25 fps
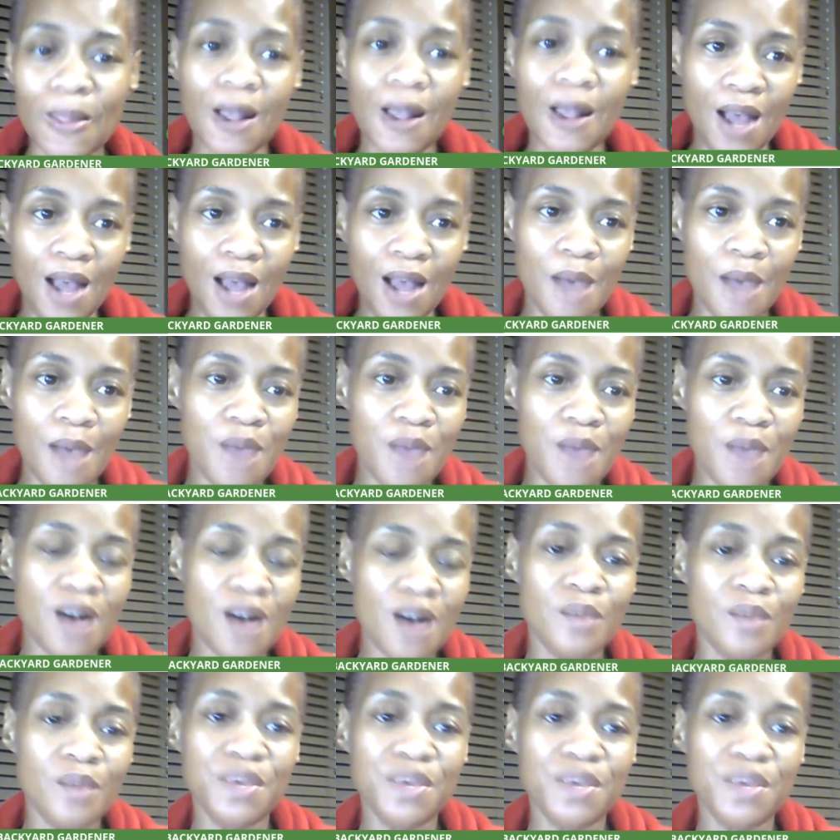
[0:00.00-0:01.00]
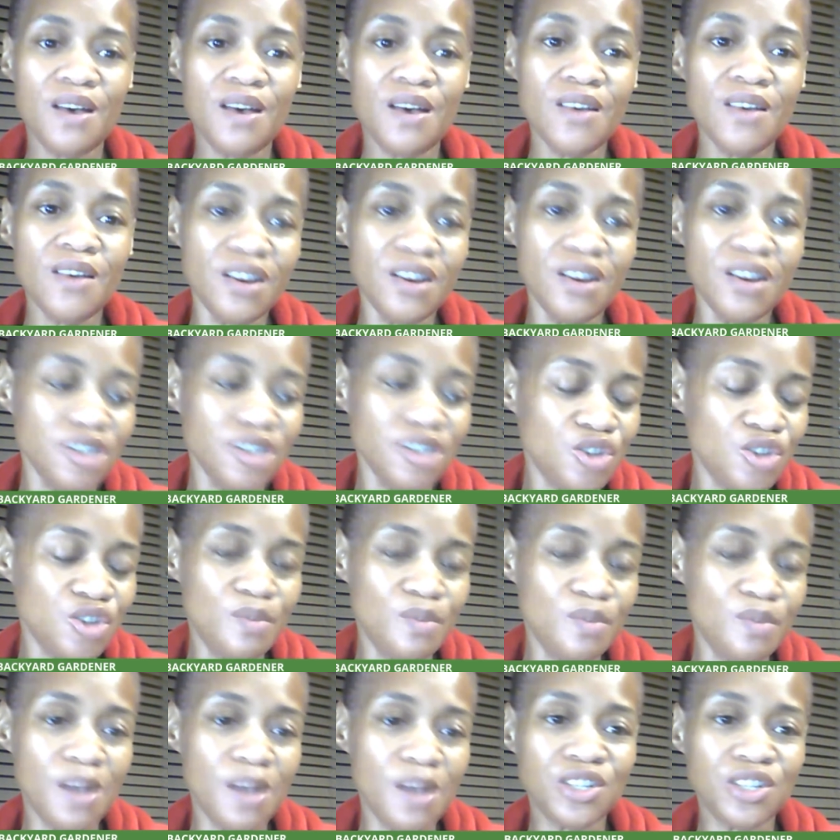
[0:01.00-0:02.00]
I'm not going to be on here too
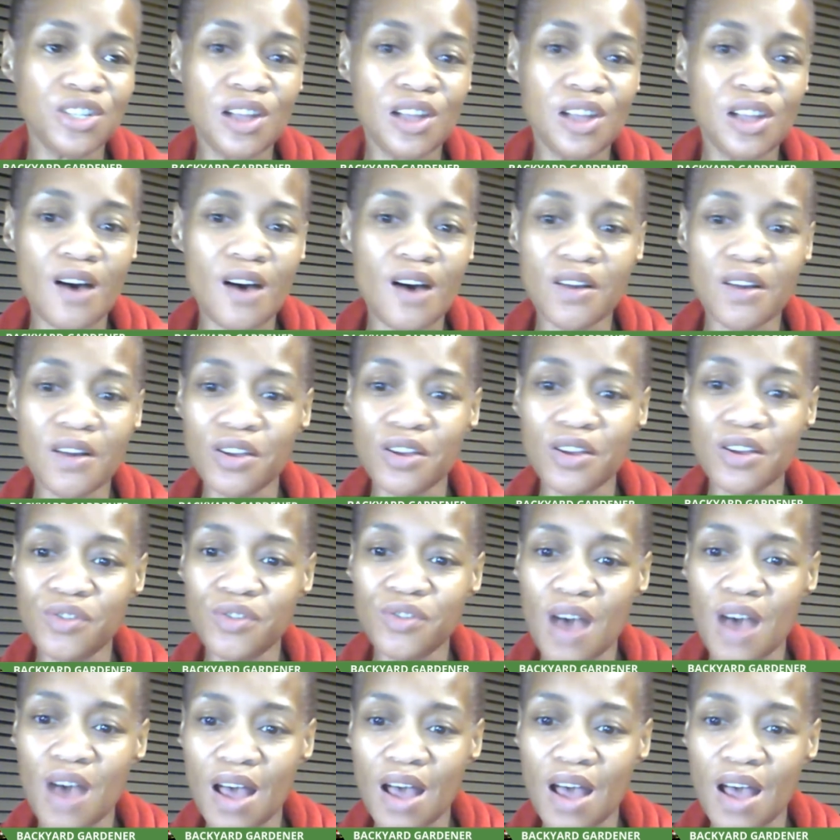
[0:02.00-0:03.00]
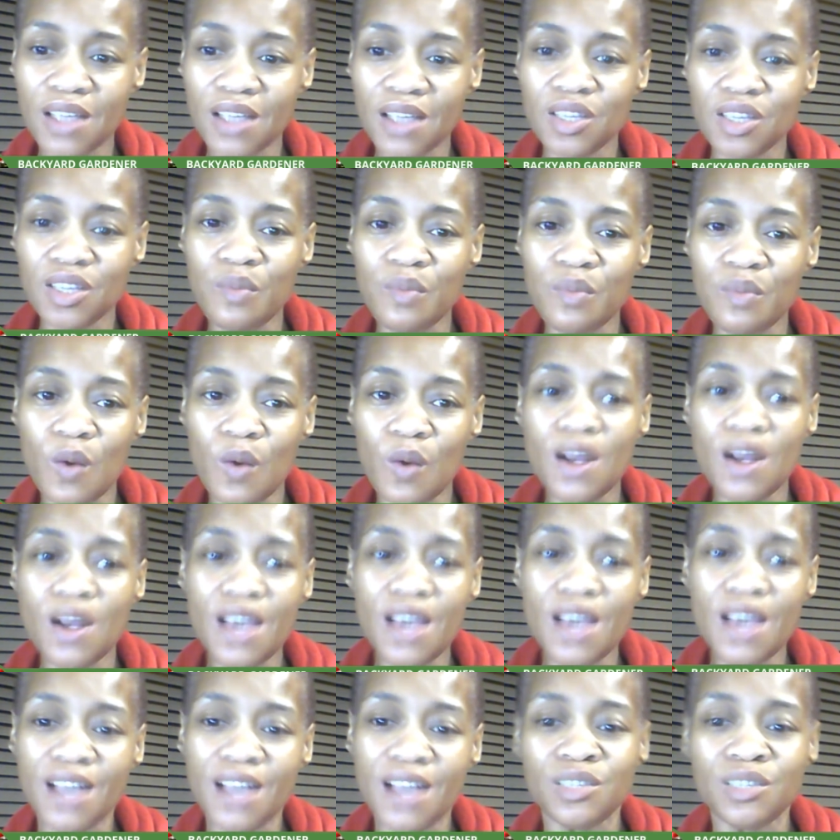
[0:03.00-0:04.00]
much longer, you guys. Good morning,
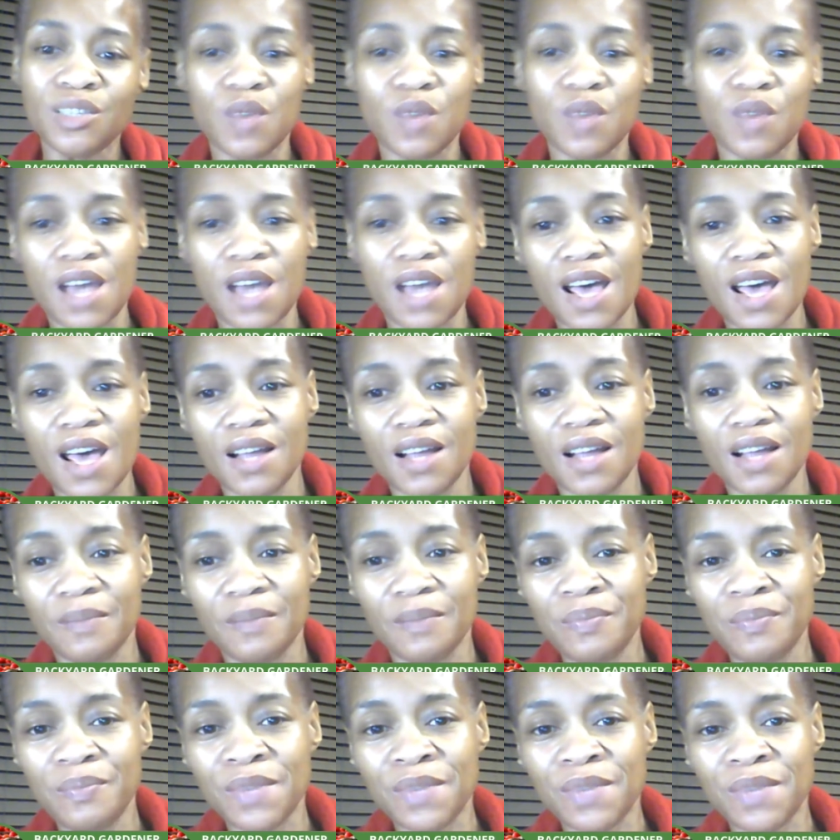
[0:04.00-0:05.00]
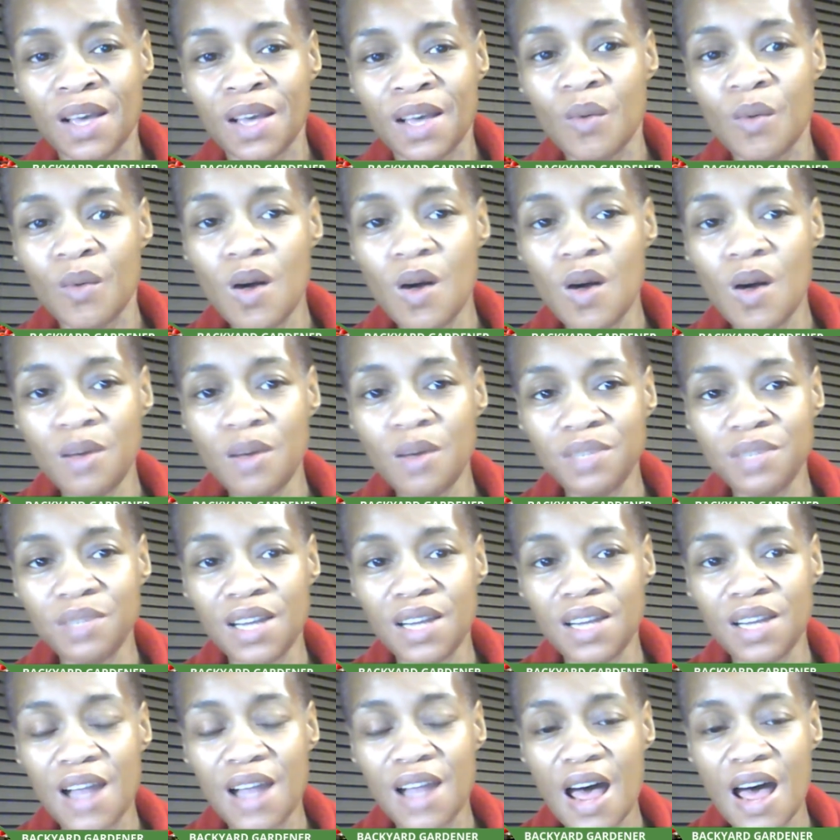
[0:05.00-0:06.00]
Antoinette. Welcome to
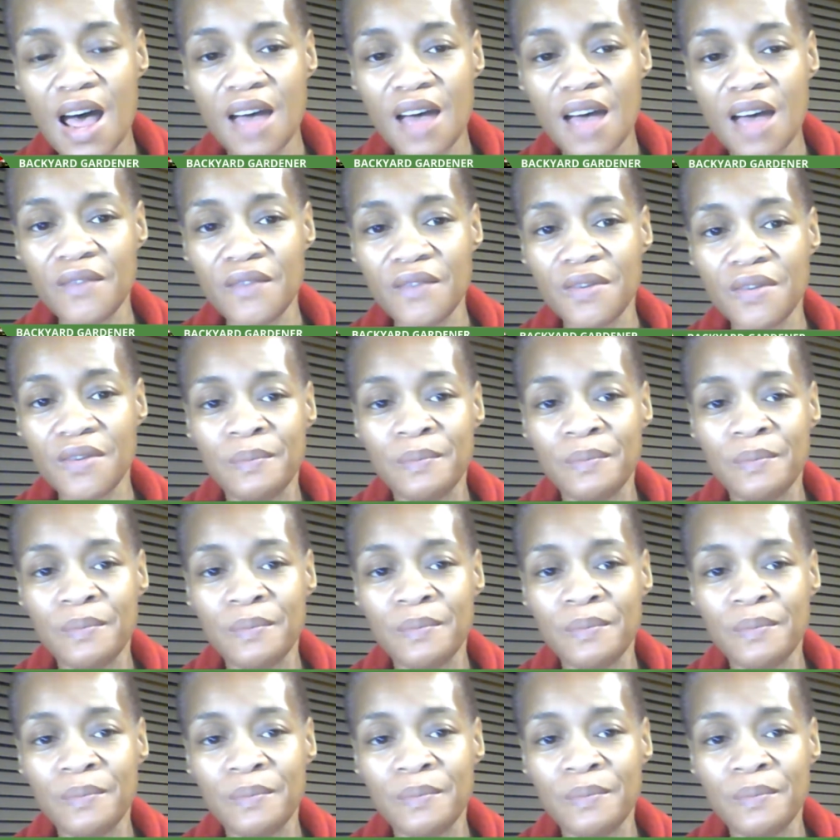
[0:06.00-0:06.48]
the live.